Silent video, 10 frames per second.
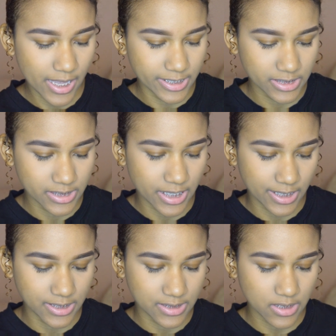and just
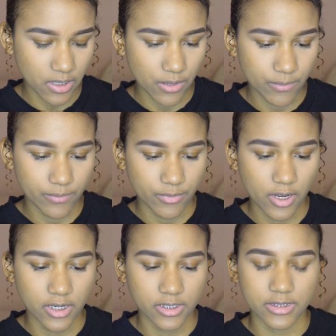taking some
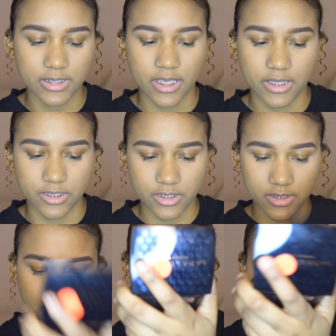product and
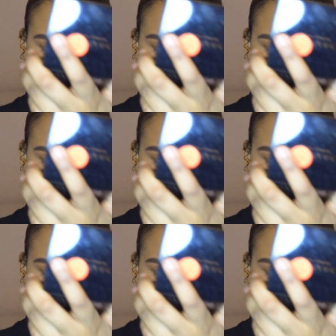just